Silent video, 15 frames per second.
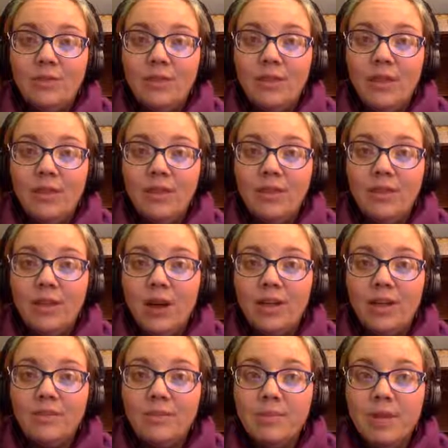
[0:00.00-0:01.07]
a
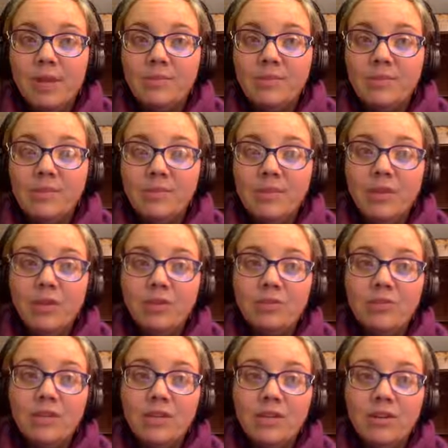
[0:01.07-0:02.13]
thought about something you
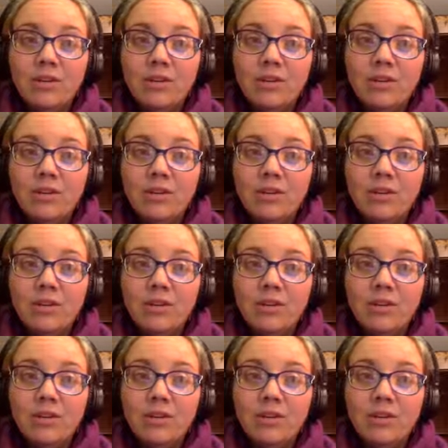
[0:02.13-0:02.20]
did